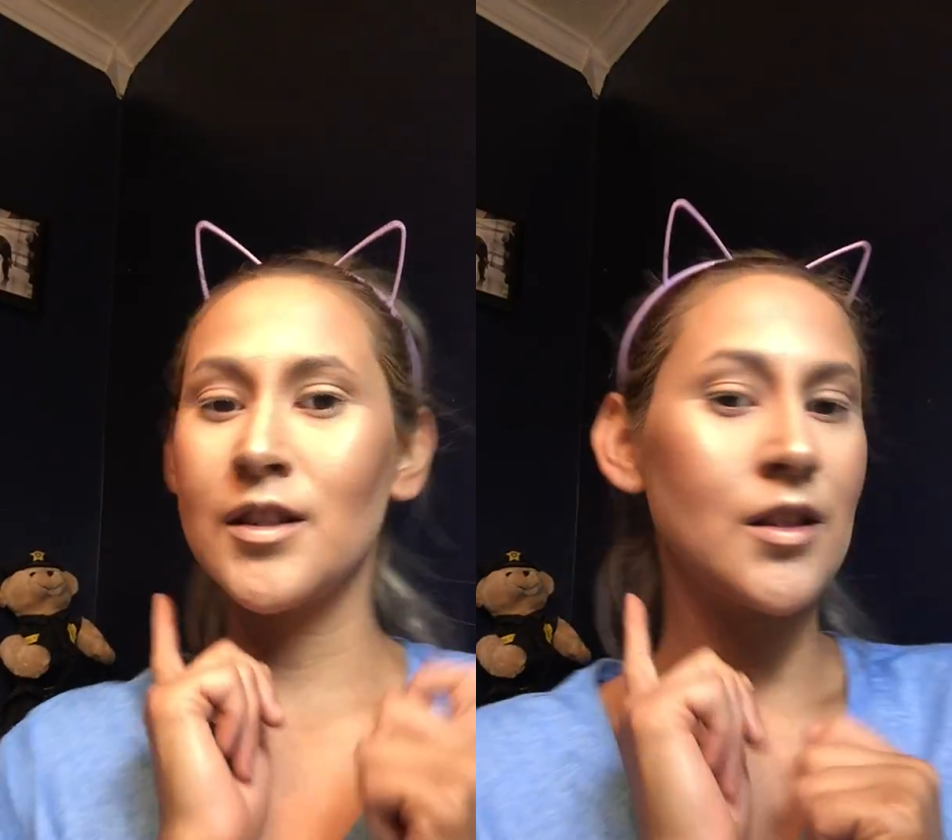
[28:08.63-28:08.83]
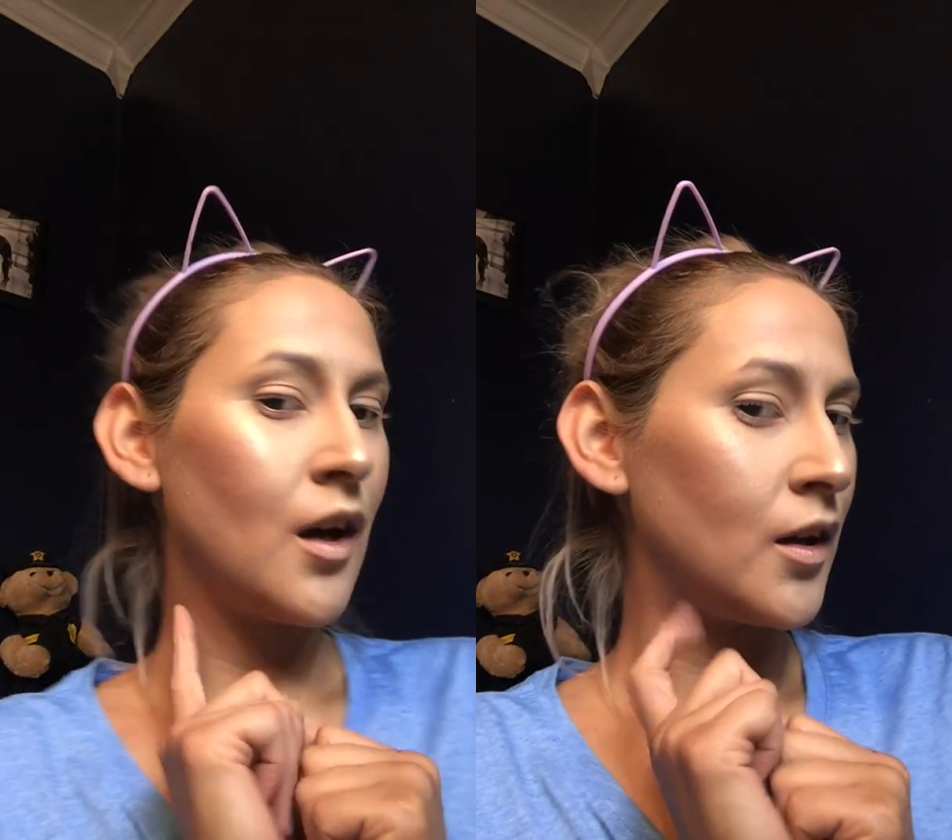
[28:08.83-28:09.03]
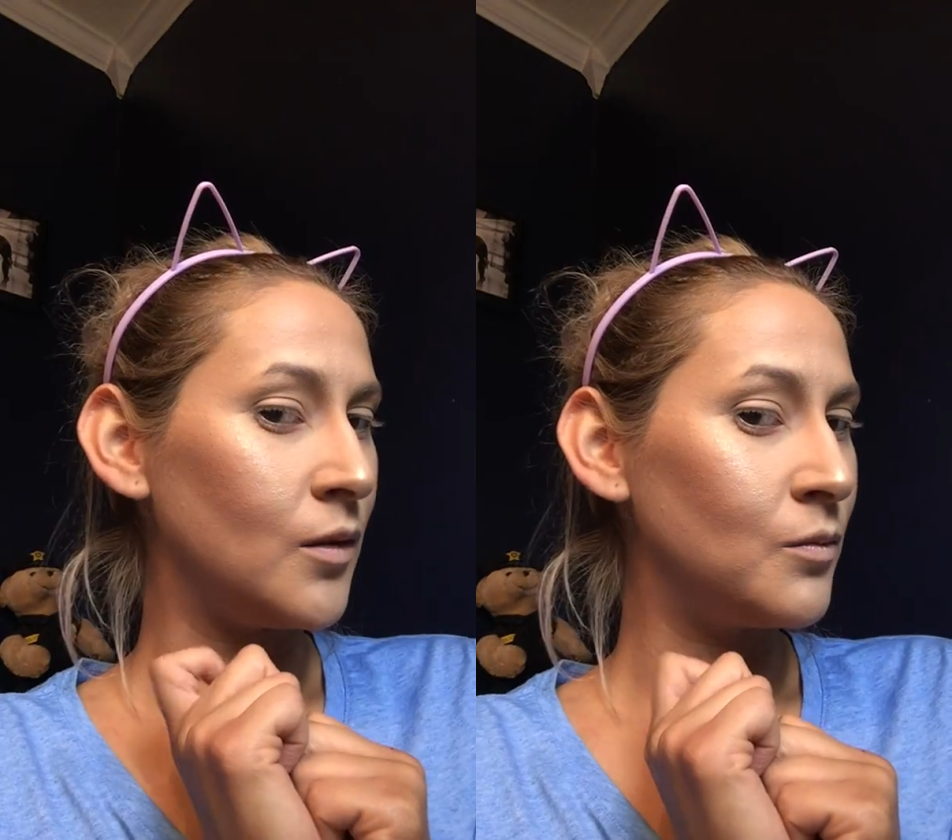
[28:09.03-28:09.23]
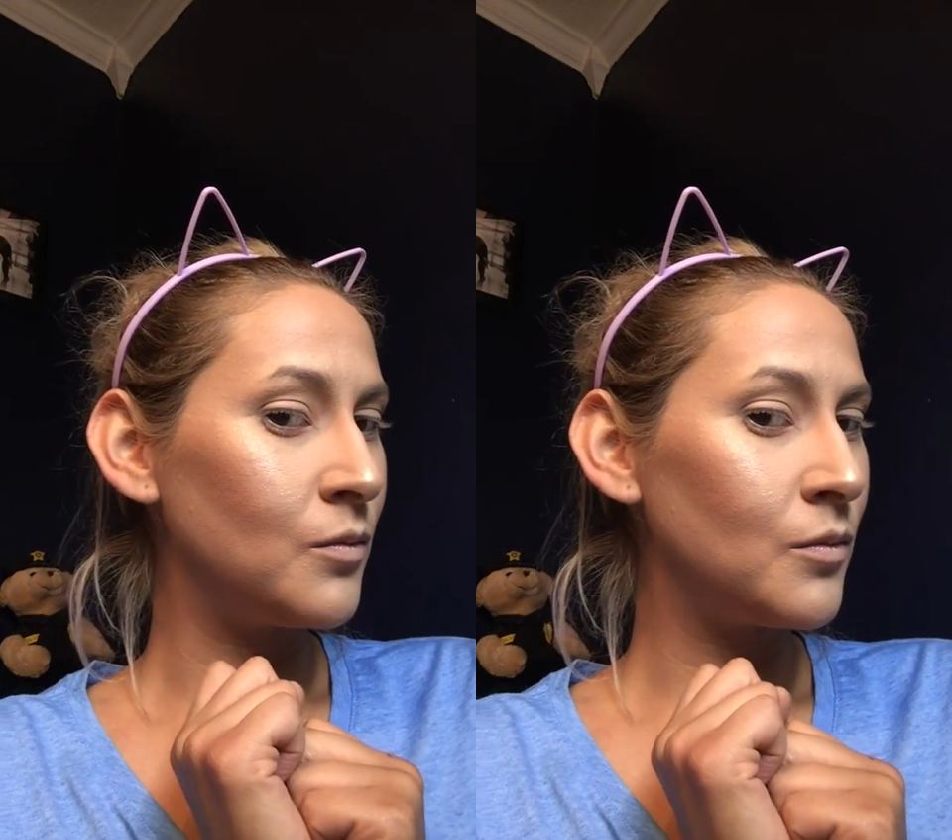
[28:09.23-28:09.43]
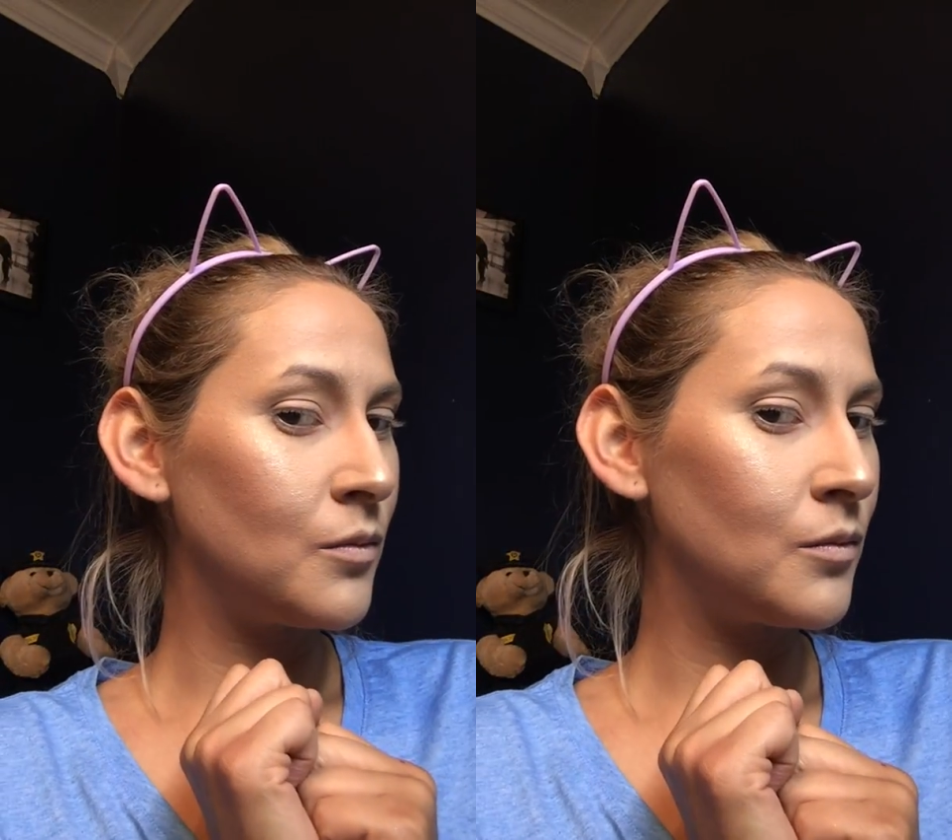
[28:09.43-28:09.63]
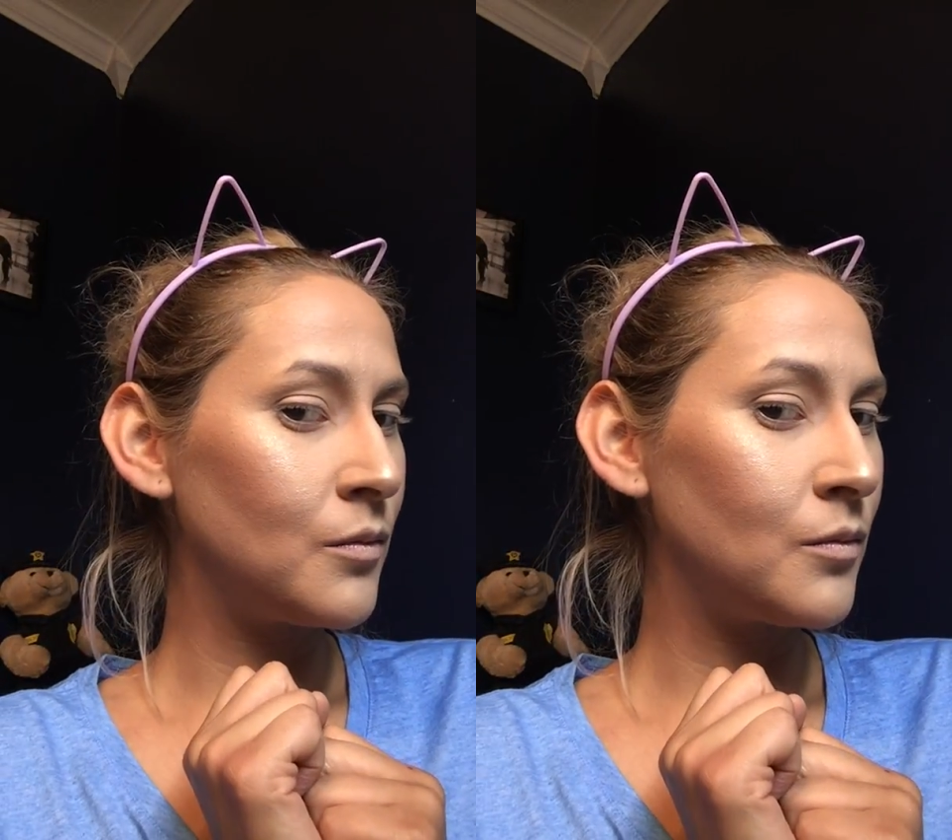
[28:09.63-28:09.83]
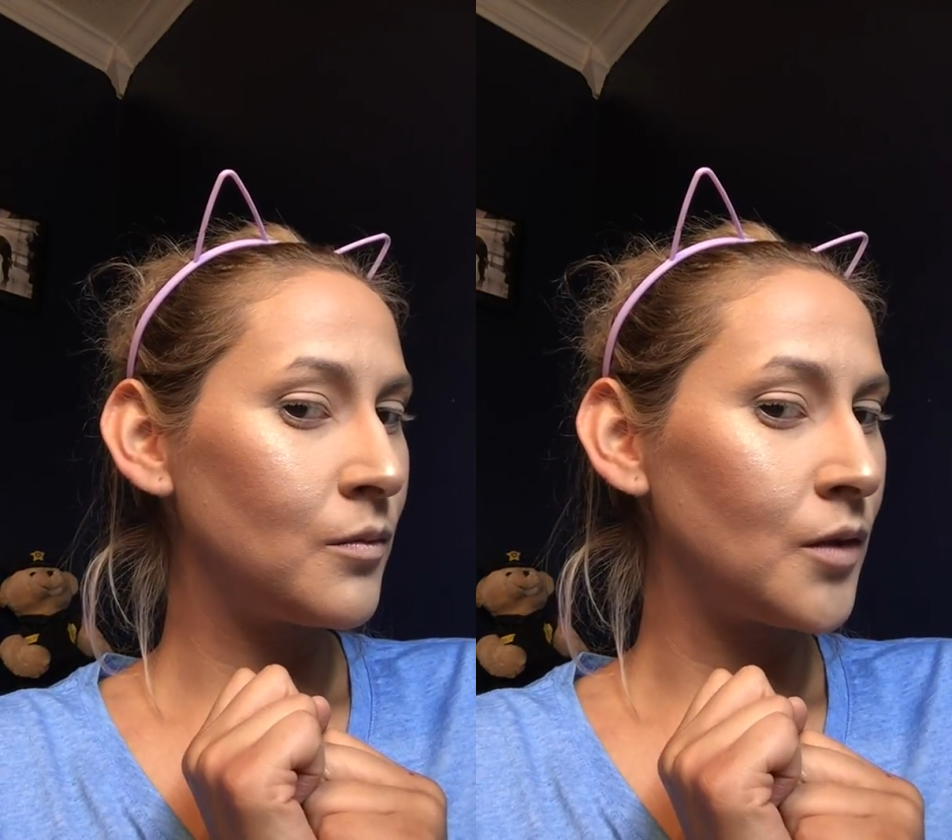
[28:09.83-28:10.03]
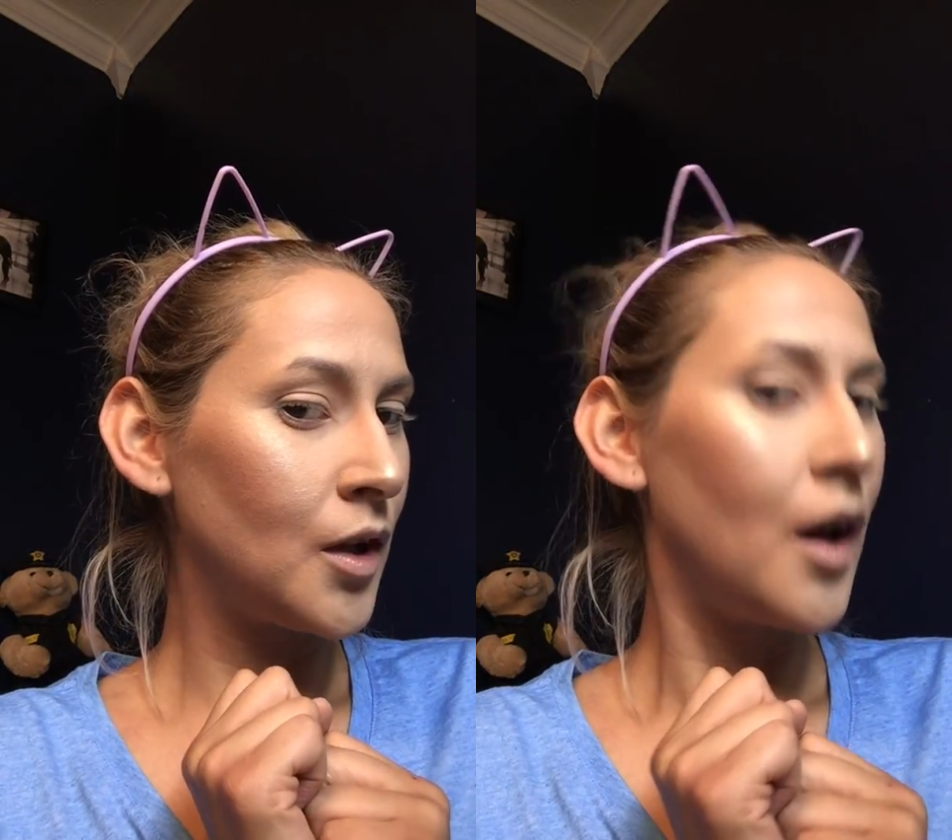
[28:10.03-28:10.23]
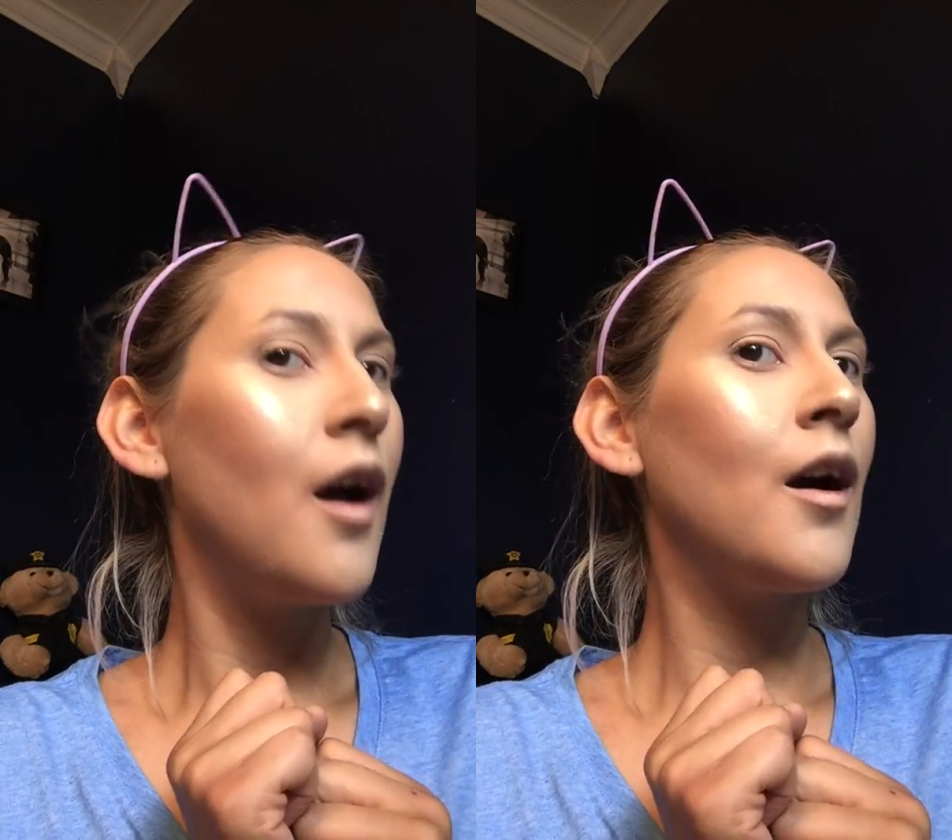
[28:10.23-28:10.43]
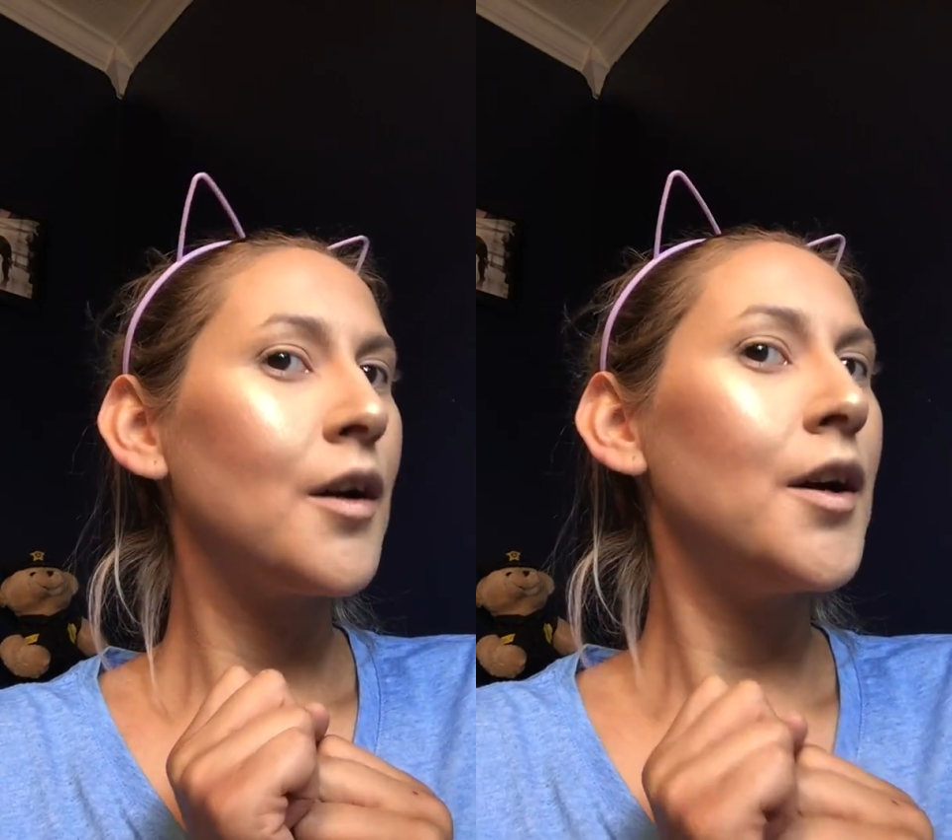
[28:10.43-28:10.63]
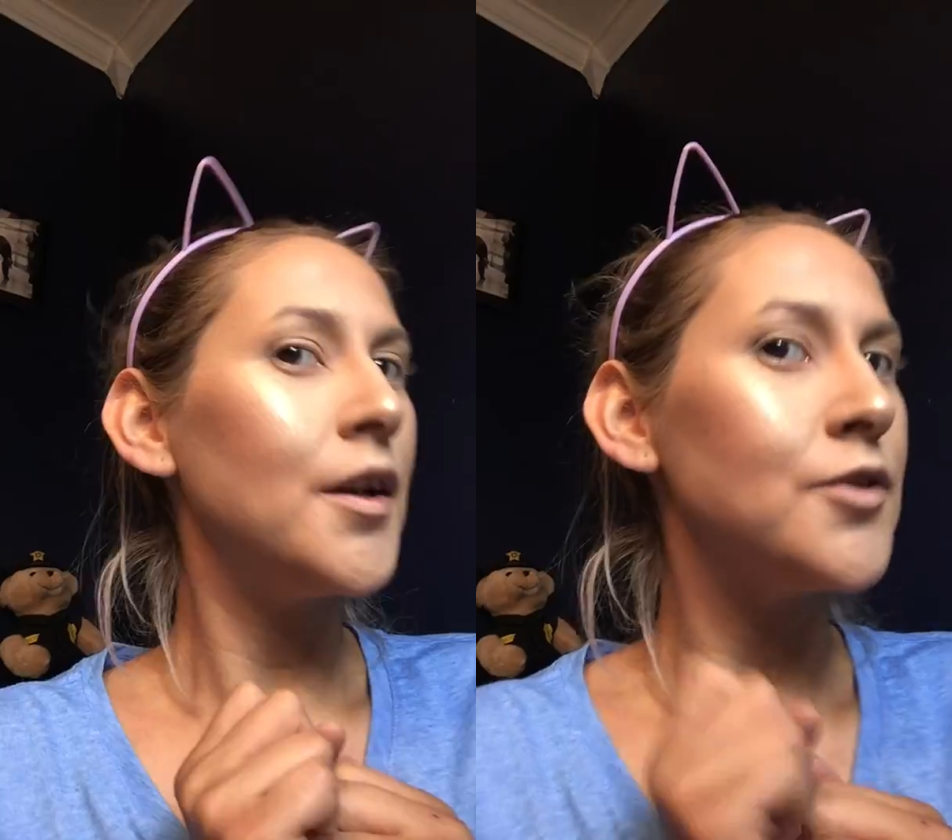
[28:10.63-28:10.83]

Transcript: us kind of cut